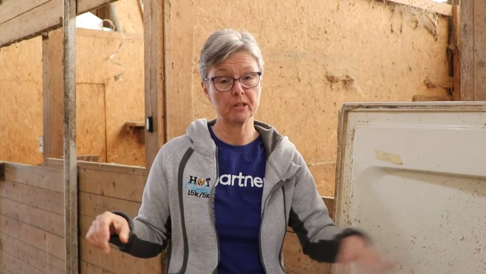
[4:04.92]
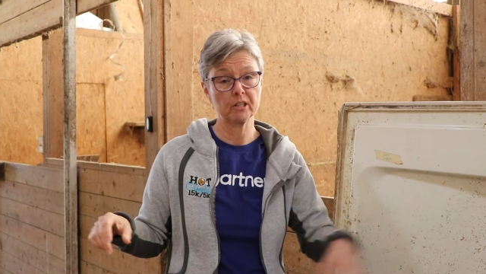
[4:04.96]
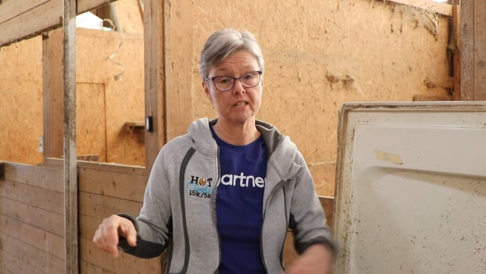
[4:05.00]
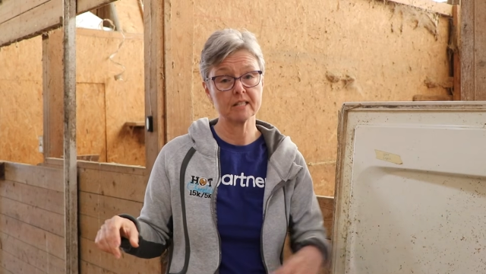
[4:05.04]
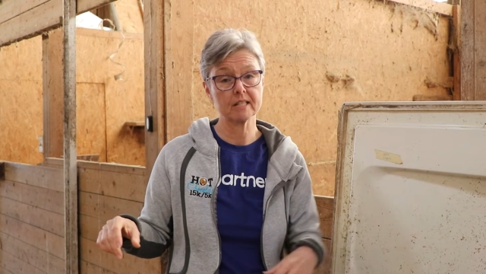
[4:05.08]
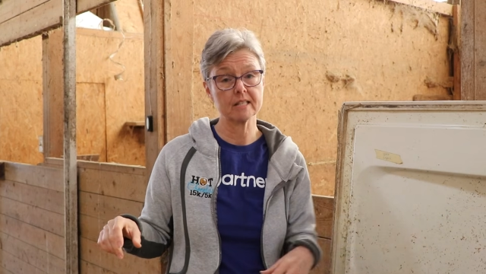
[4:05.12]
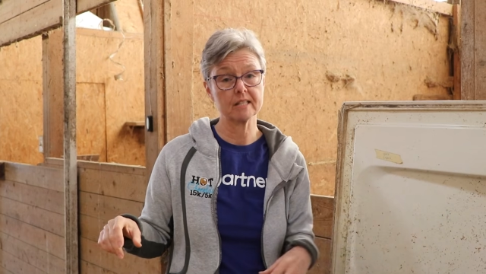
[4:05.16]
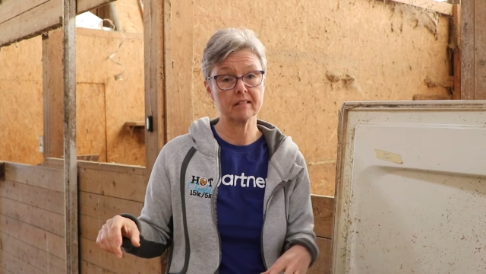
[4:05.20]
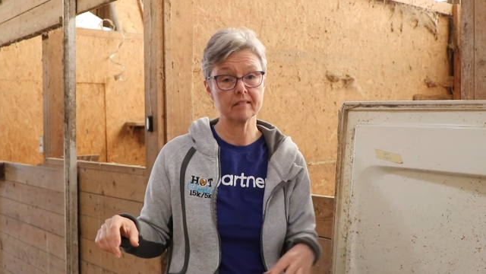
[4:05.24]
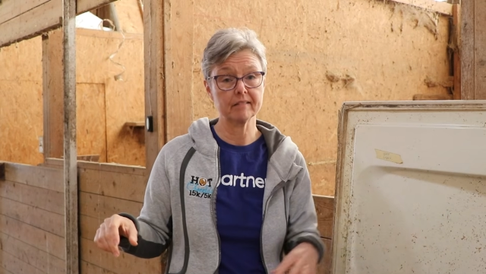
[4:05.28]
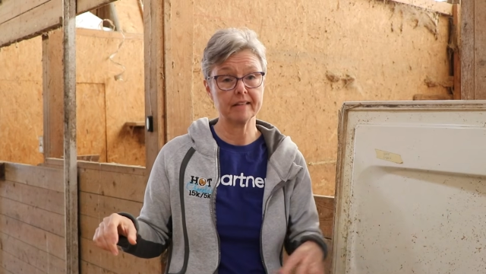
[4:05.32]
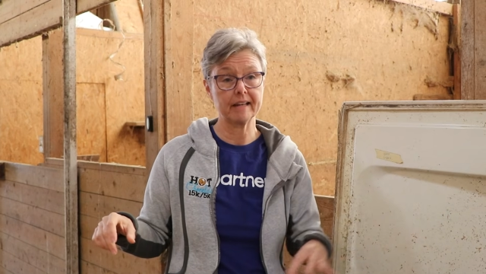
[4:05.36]
and
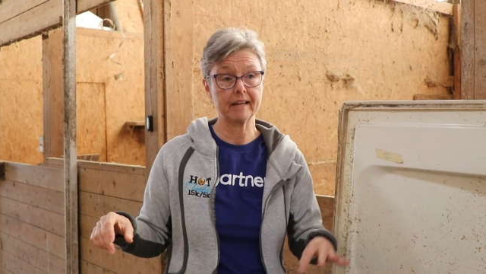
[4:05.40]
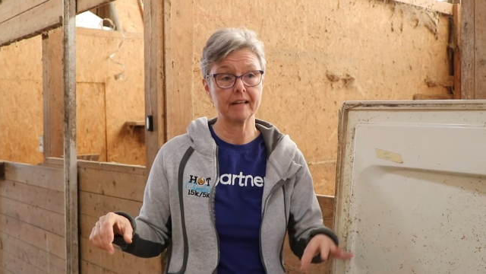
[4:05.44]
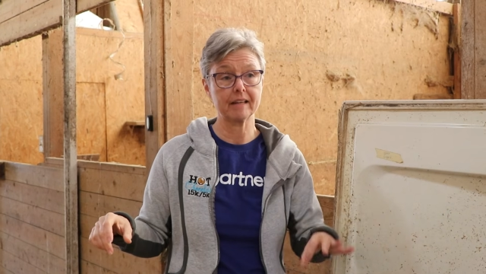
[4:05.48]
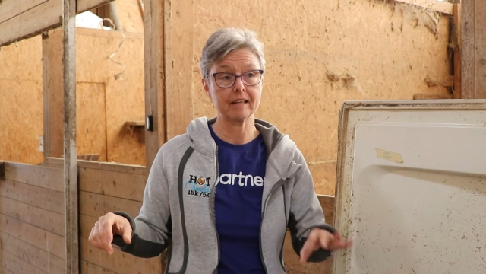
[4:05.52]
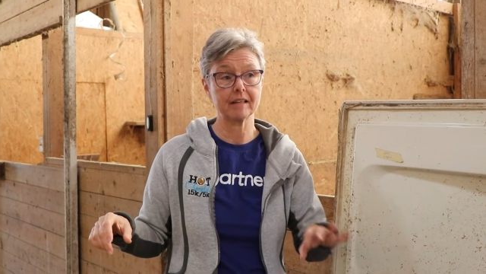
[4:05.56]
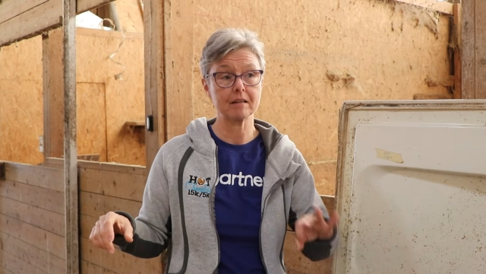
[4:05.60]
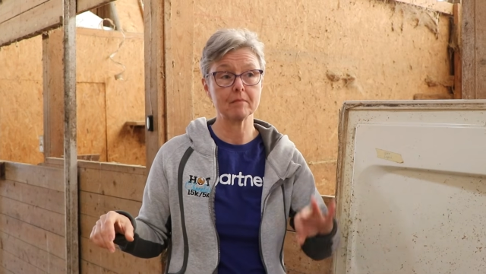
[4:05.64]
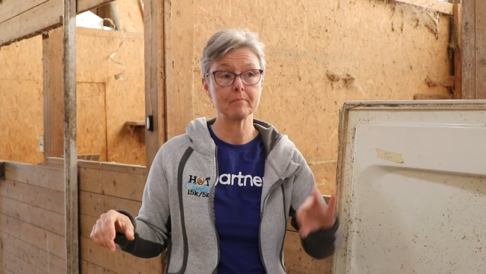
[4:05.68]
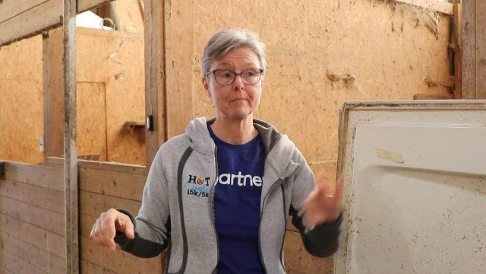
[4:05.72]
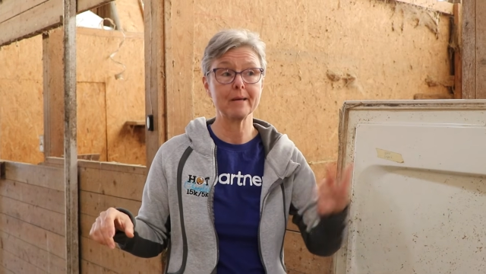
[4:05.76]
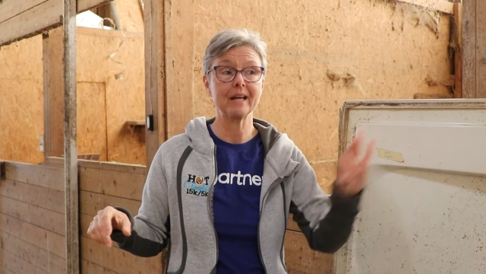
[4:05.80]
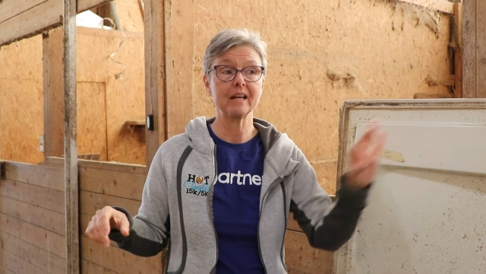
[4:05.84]

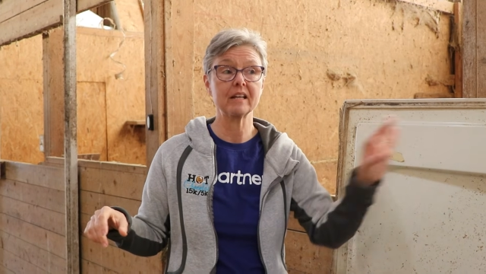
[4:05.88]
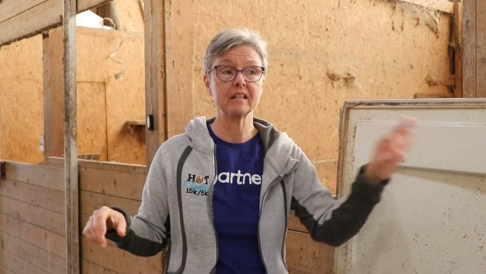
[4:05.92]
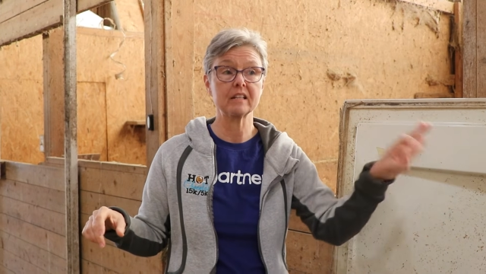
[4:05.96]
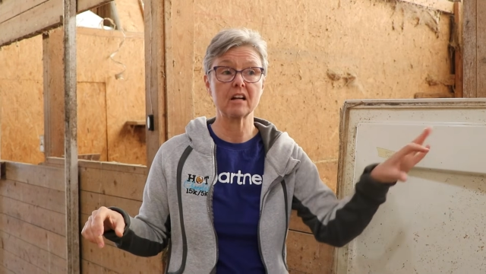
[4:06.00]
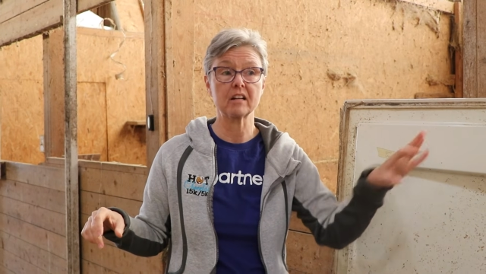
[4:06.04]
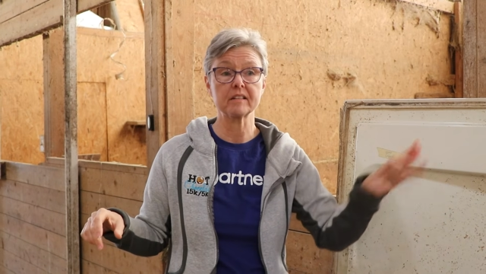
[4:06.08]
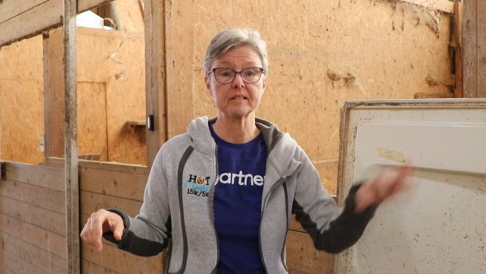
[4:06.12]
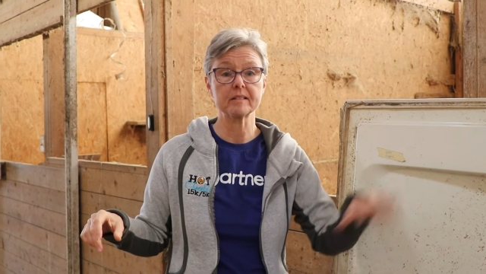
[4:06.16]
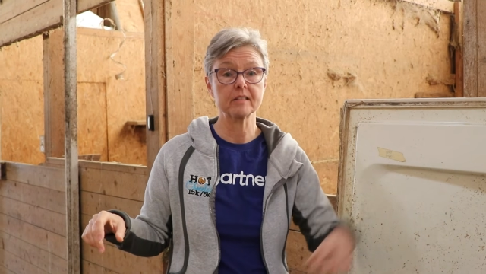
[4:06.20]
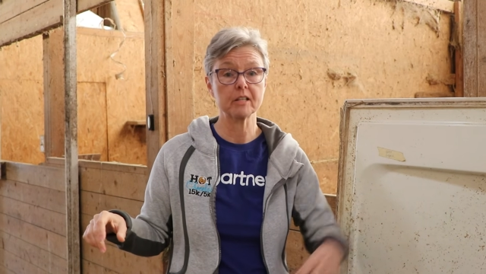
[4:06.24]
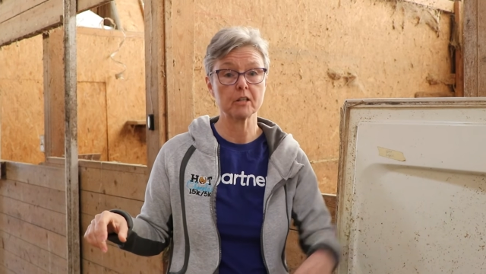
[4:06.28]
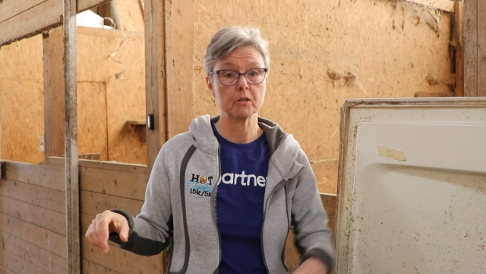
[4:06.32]
selenium and
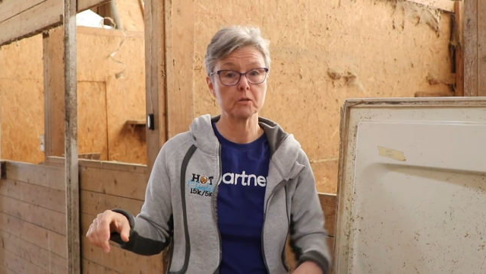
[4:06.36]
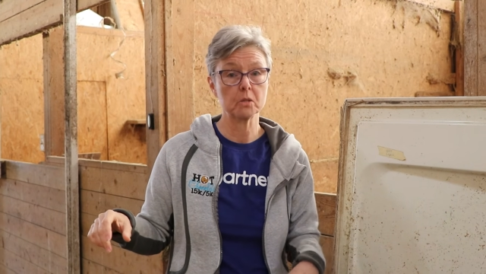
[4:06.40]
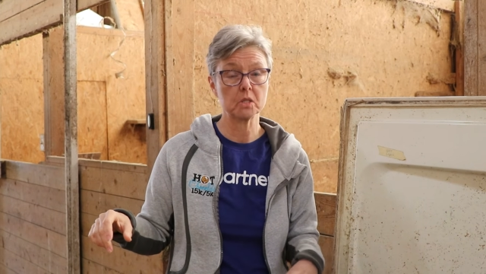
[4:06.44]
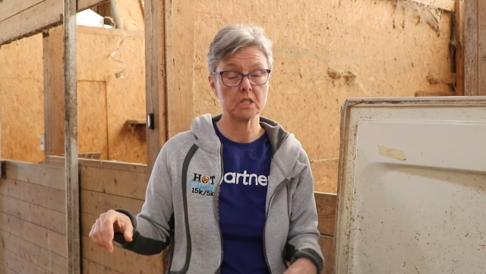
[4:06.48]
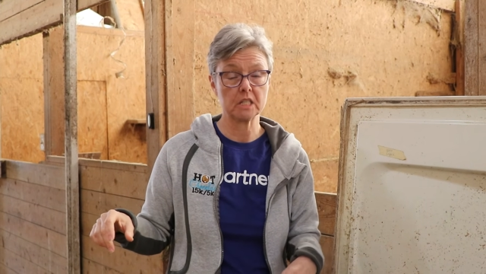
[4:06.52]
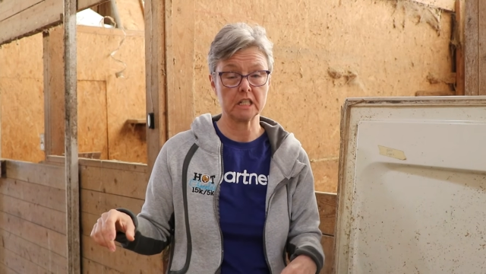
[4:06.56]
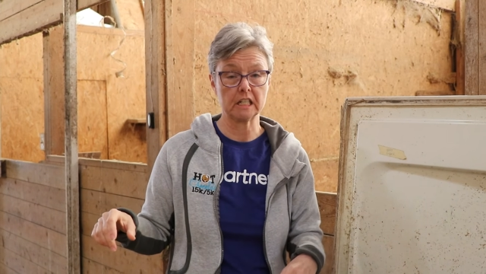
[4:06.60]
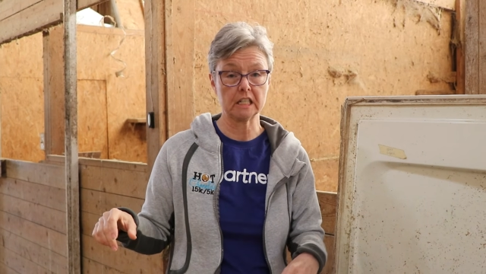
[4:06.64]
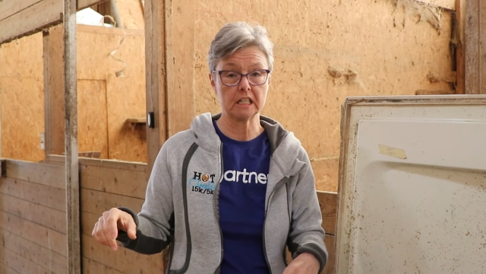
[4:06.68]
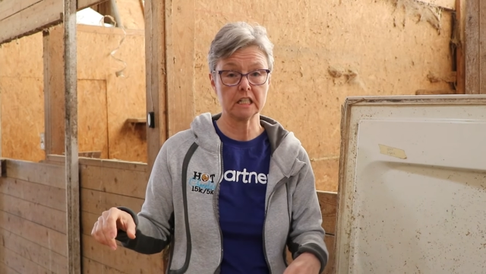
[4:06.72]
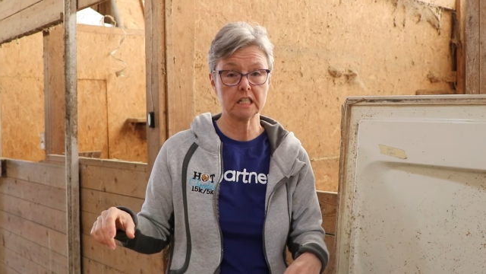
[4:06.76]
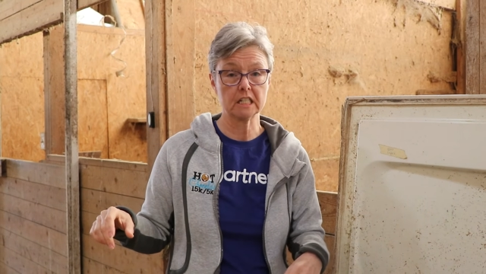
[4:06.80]
also
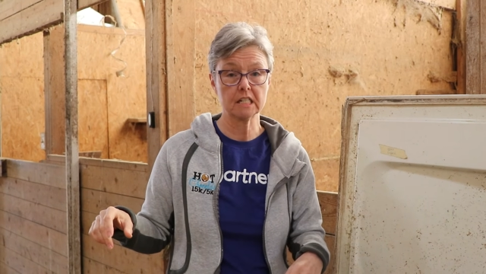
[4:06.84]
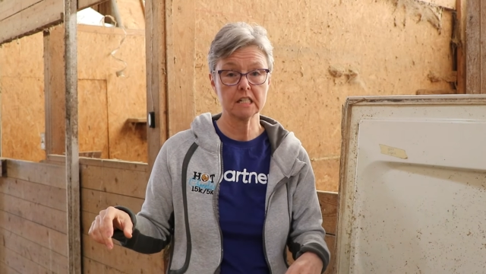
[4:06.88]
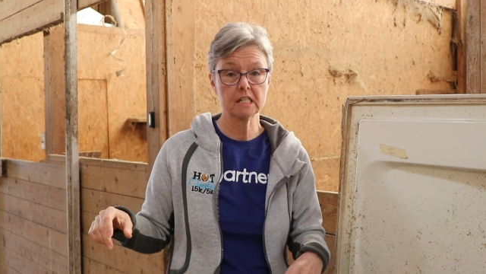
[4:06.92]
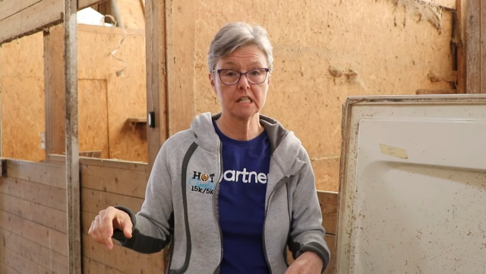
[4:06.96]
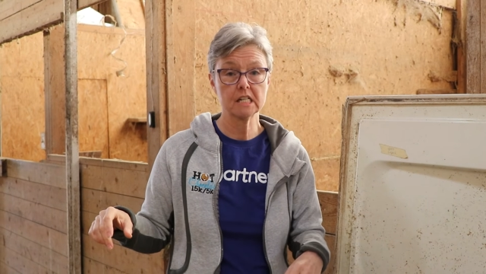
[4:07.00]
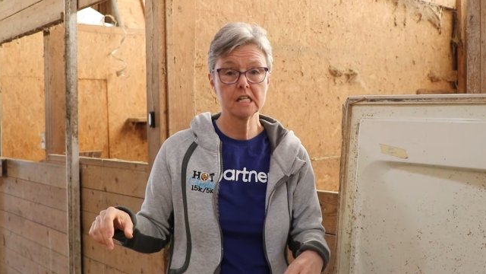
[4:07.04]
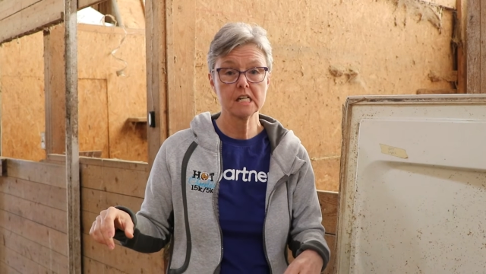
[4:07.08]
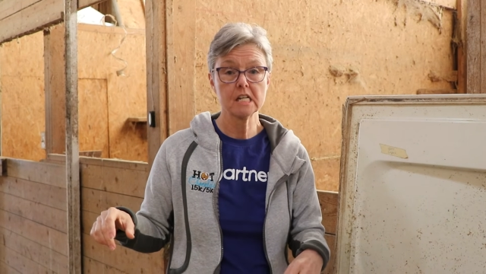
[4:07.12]
zinc.